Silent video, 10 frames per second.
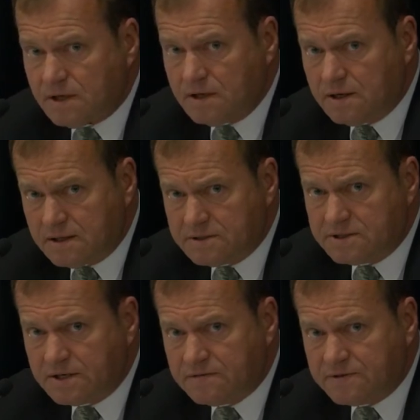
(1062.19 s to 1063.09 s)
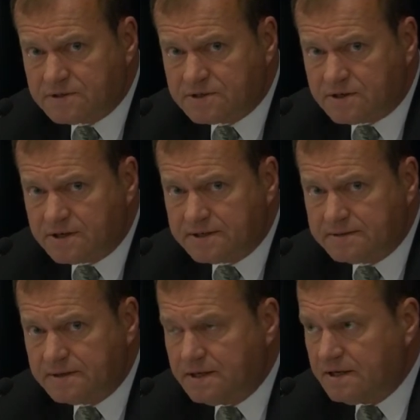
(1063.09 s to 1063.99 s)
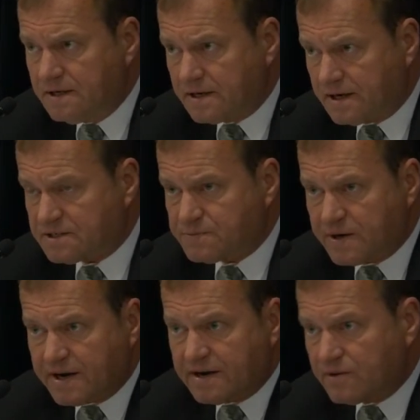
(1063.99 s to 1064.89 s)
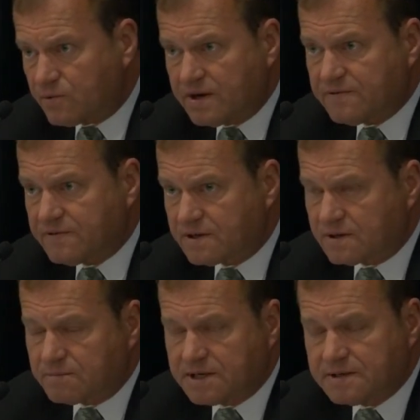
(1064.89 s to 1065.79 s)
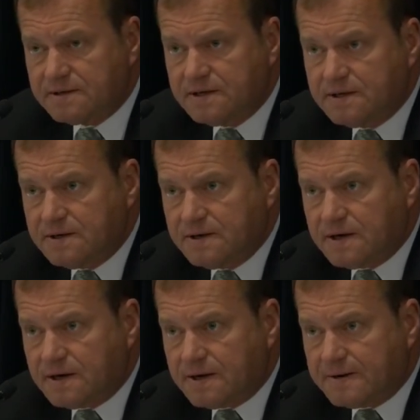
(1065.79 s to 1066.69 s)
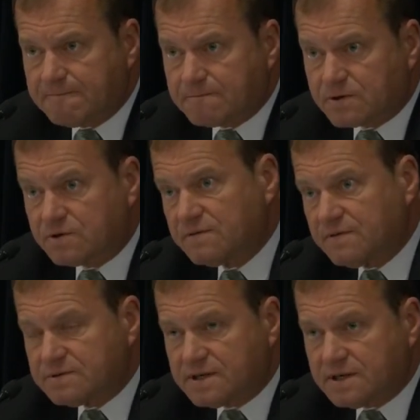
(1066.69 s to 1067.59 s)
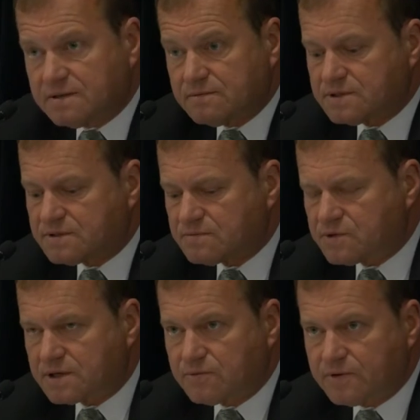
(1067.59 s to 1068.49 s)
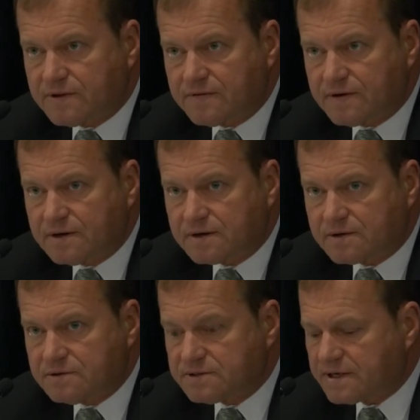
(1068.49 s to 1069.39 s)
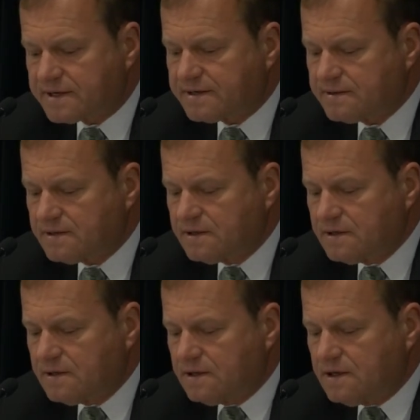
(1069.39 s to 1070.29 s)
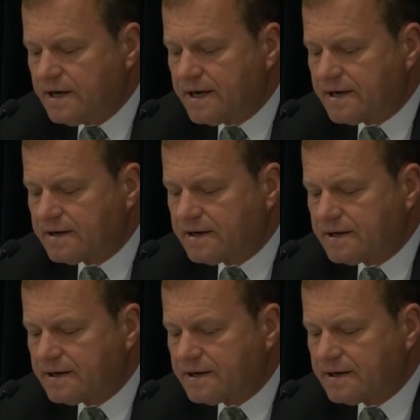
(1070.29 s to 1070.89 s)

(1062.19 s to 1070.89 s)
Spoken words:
JIDO first started, kind of spun out of the ref a little bit. Colonel Votel was working with Colonel Jetty, and